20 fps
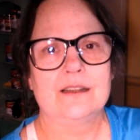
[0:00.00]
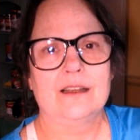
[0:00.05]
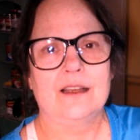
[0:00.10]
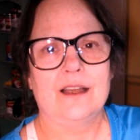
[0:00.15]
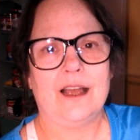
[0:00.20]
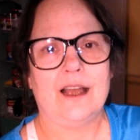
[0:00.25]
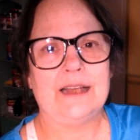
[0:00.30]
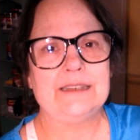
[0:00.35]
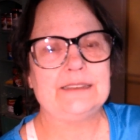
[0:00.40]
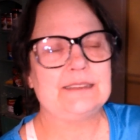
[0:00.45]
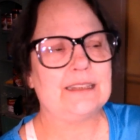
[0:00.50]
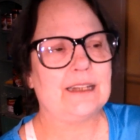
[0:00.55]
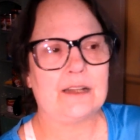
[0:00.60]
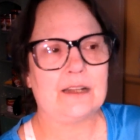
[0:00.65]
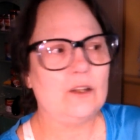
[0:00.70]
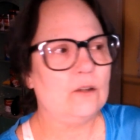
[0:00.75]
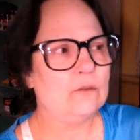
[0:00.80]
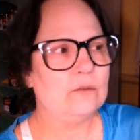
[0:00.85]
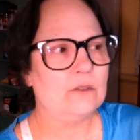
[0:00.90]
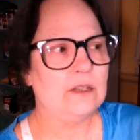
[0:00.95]
I said, I
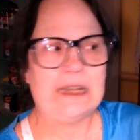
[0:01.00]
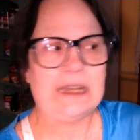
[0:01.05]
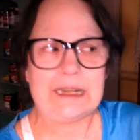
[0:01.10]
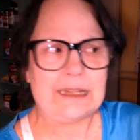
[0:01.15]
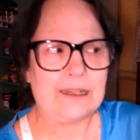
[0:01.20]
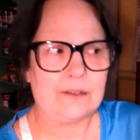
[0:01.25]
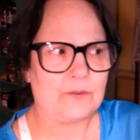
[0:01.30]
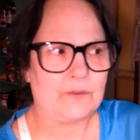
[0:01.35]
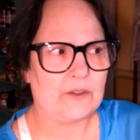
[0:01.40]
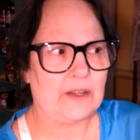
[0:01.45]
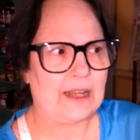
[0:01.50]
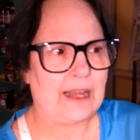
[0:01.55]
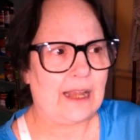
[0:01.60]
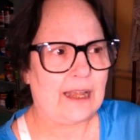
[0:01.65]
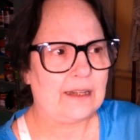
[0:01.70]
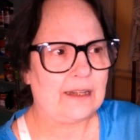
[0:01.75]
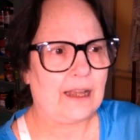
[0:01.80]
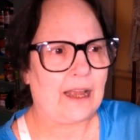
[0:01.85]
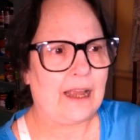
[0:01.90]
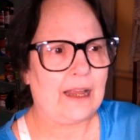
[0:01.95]
don't need it for
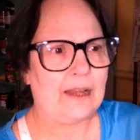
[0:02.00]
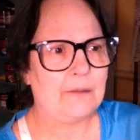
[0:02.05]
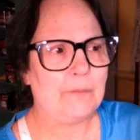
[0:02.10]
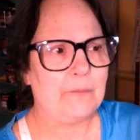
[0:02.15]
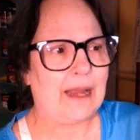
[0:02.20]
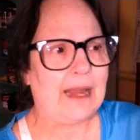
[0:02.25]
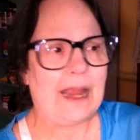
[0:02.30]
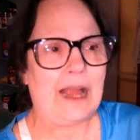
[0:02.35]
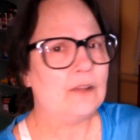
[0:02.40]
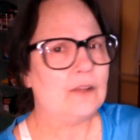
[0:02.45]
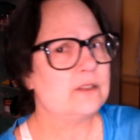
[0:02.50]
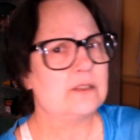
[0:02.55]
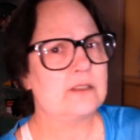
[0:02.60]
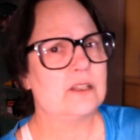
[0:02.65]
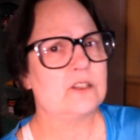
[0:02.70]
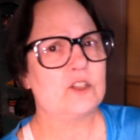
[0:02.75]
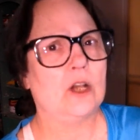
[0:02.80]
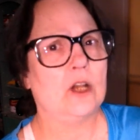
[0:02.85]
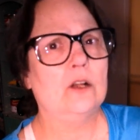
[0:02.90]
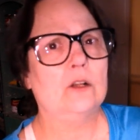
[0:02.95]
that. My house is a
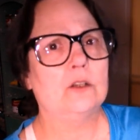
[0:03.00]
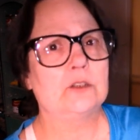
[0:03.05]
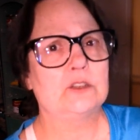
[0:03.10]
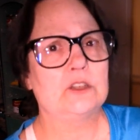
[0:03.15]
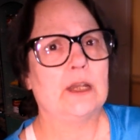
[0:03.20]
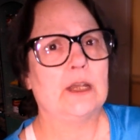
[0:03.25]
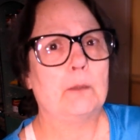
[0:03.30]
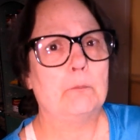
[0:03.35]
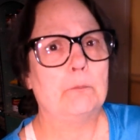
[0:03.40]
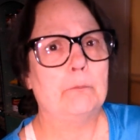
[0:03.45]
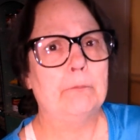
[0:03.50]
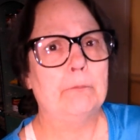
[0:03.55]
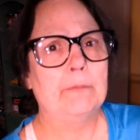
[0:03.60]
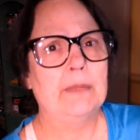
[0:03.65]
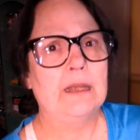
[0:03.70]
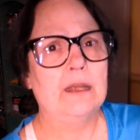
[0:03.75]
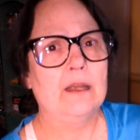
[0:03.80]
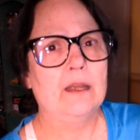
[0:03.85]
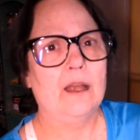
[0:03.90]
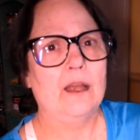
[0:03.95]
jungle gym.
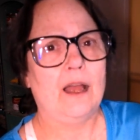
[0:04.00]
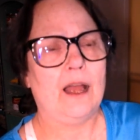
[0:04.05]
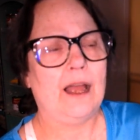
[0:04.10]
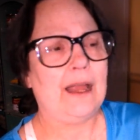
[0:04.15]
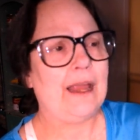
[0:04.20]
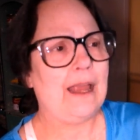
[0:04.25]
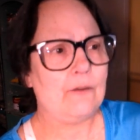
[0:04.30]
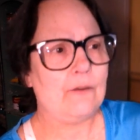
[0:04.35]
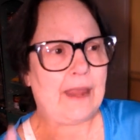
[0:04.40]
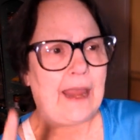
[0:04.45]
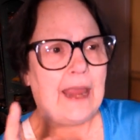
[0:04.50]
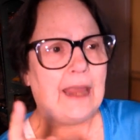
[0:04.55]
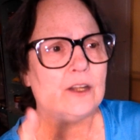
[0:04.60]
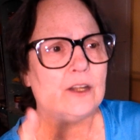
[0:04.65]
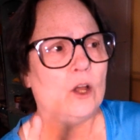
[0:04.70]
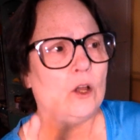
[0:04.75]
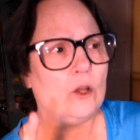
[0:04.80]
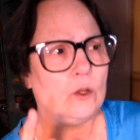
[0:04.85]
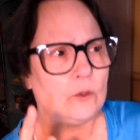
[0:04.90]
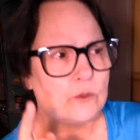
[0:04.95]
I have
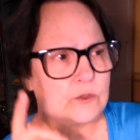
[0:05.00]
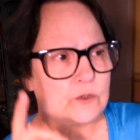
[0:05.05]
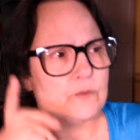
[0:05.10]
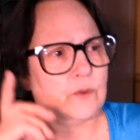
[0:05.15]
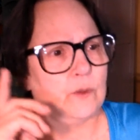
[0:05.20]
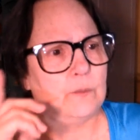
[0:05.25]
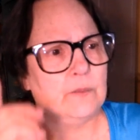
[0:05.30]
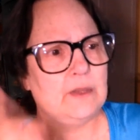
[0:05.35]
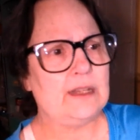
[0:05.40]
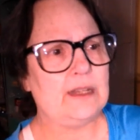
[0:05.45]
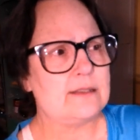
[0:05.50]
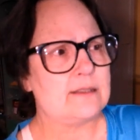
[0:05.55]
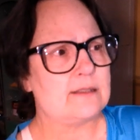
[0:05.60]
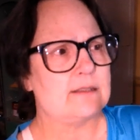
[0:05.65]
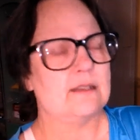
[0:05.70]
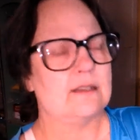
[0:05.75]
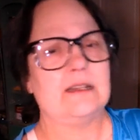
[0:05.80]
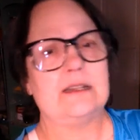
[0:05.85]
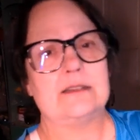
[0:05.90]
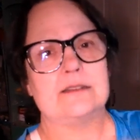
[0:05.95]
handholds from this to
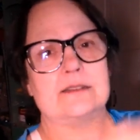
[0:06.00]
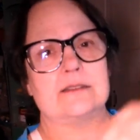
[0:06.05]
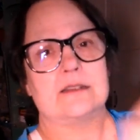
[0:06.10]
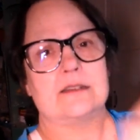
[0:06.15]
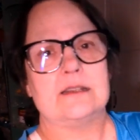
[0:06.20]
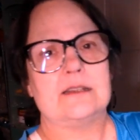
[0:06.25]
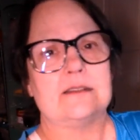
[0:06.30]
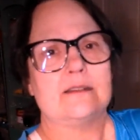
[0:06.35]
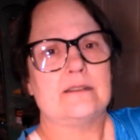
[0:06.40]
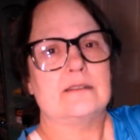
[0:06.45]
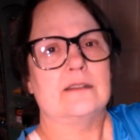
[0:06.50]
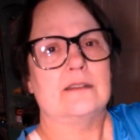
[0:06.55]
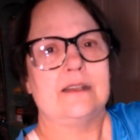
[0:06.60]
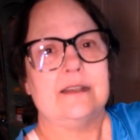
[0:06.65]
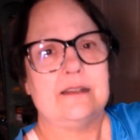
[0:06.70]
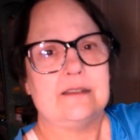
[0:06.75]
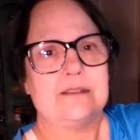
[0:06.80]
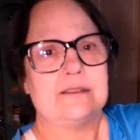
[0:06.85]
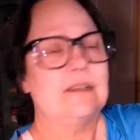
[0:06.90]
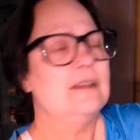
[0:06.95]
this to this to this
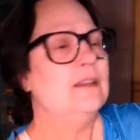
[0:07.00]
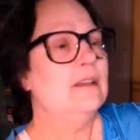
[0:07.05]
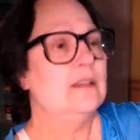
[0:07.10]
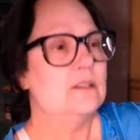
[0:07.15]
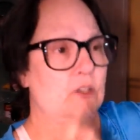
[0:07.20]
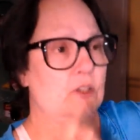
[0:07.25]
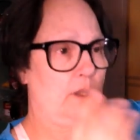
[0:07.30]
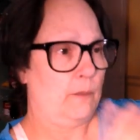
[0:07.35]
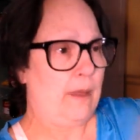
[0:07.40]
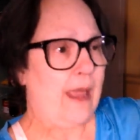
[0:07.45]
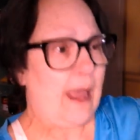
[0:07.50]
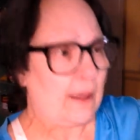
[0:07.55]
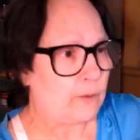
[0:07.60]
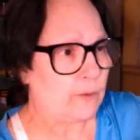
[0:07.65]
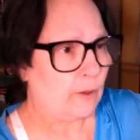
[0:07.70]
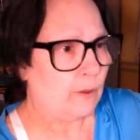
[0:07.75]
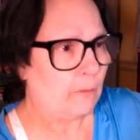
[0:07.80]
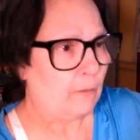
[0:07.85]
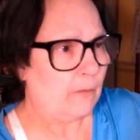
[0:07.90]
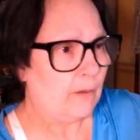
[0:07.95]
to the
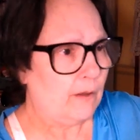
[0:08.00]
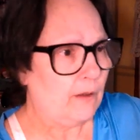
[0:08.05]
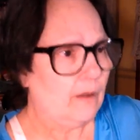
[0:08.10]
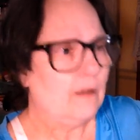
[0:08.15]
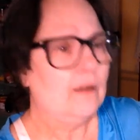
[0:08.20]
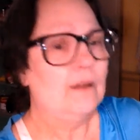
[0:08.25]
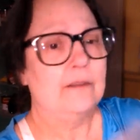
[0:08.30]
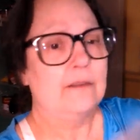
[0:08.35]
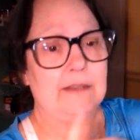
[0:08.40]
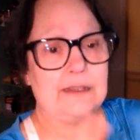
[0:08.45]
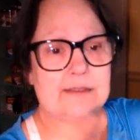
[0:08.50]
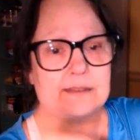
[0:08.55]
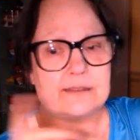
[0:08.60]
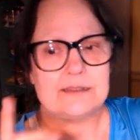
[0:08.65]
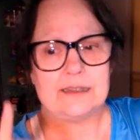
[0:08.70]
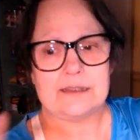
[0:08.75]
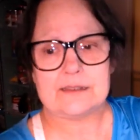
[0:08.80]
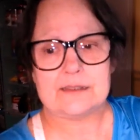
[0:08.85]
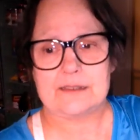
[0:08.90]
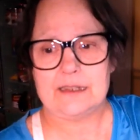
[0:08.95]
bathroom. This
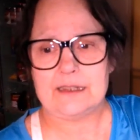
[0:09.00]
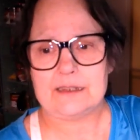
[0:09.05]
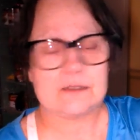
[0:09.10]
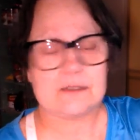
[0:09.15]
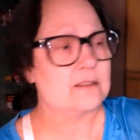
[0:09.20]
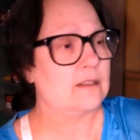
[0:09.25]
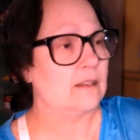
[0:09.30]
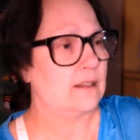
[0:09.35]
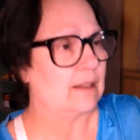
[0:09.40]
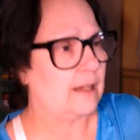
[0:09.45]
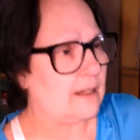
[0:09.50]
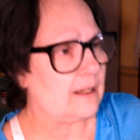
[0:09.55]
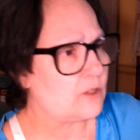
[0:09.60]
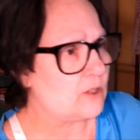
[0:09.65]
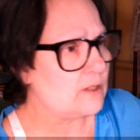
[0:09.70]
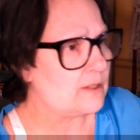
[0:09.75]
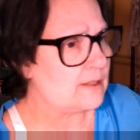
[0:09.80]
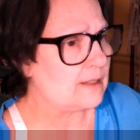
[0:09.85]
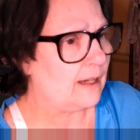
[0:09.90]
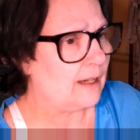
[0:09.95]
to the
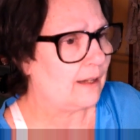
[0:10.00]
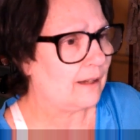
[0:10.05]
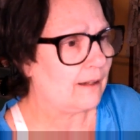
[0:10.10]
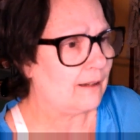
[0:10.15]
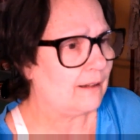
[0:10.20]
kitchen sink.